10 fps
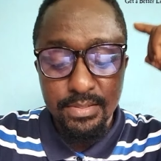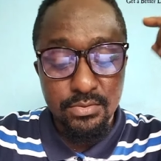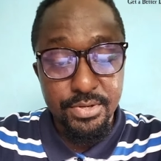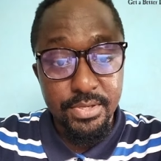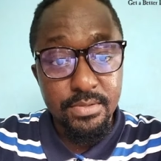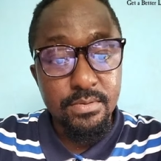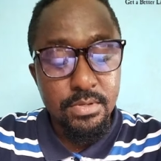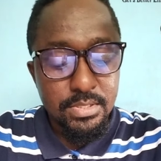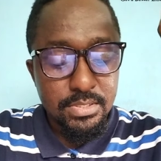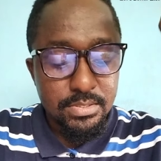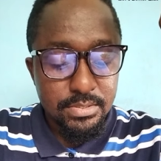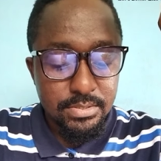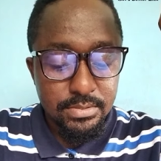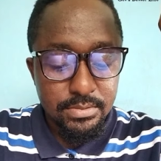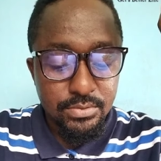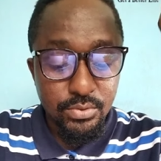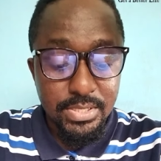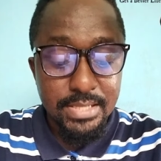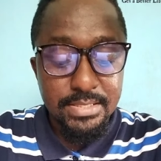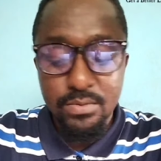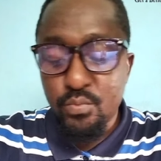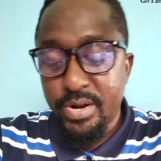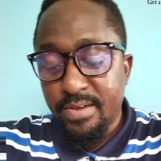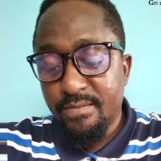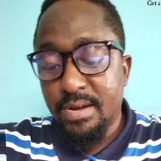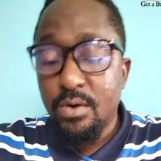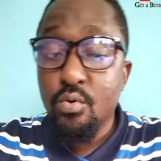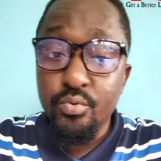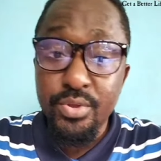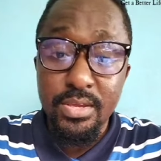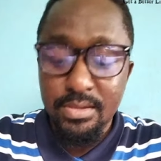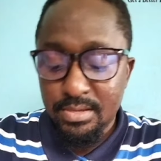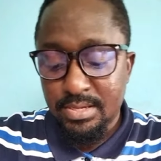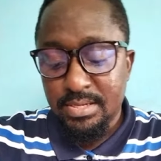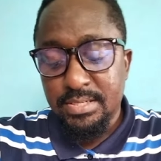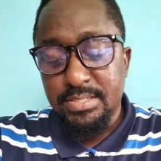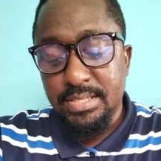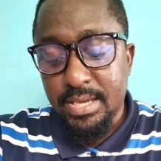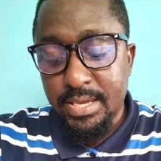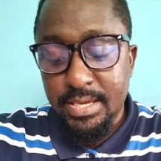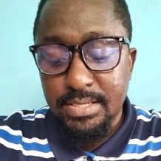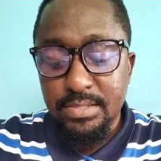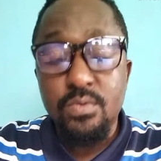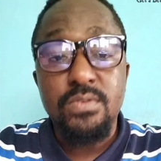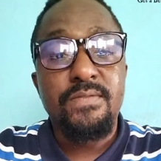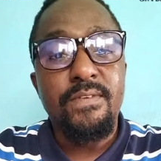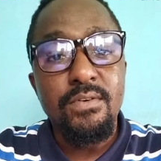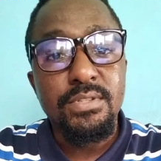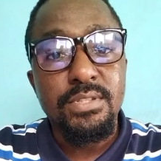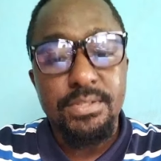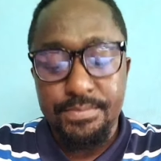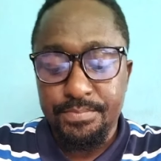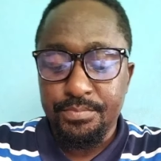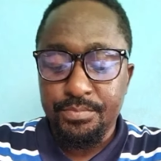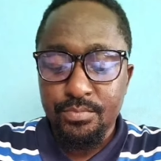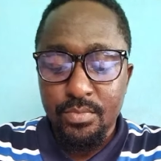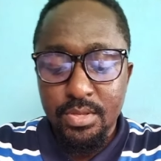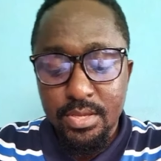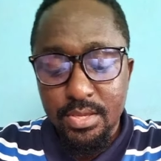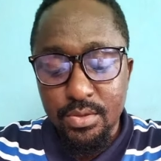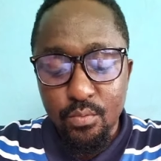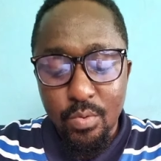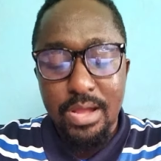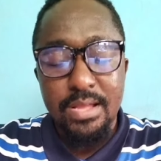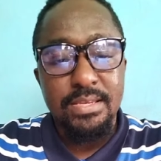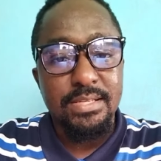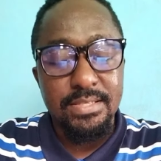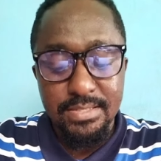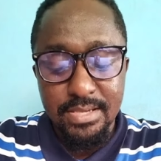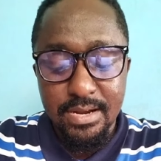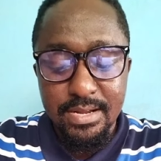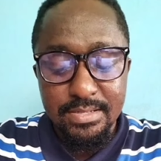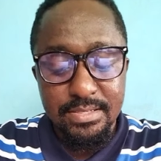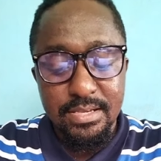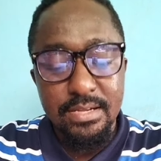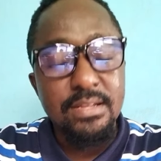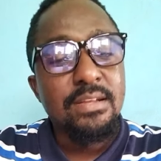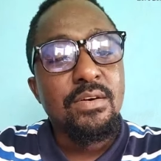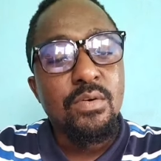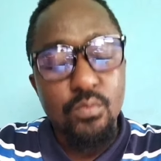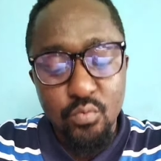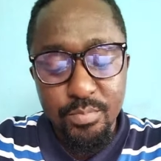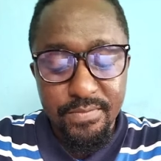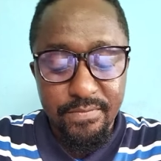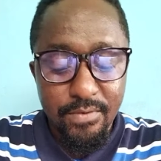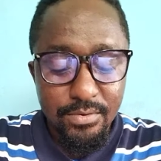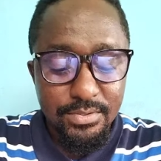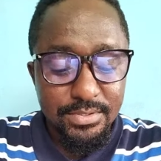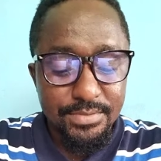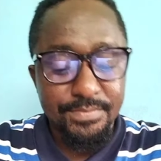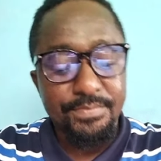sorry, so that wherever ori, the head was found, Iwa, that is character, will be found.